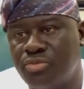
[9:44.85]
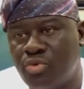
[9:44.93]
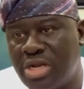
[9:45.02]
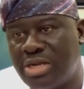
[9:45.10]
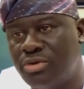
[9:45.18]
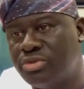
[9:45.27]

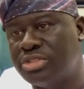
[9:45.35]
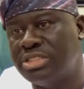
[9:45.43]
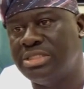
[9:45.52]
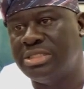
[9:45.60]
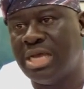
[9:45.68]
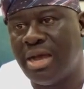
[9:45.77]
what are those
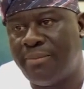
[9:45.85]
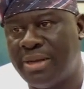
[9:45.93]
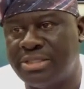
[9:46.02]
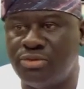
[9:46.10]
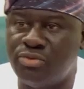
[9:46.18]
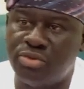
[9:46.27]
things that a
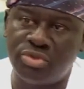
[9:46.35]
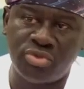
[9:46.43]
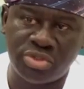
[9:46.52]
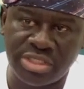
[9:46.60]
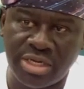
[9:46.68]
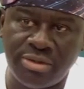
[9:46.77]
party want
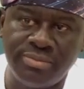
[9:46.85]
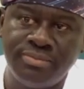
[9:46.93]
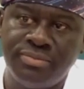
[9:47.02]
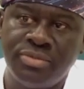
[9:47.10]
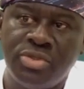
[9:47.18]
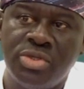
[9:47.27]
to sell
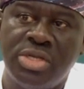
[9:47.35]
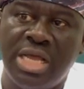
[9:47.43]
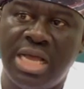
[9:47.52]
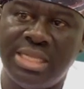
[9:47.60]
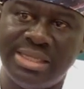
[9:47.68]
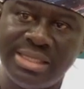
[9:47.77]

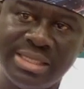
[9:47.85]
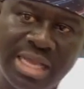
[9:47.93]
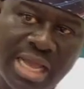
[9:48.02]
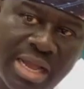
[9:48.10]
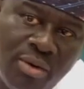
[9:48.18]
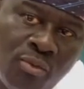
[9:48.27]
and
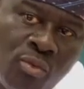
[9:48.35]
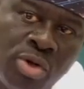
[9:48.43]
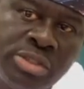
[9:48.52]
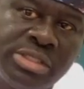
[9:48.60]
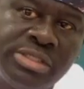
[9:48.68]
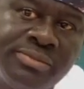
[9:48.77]

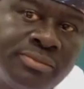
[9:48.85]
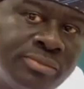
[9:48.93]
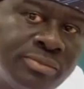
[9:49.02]
what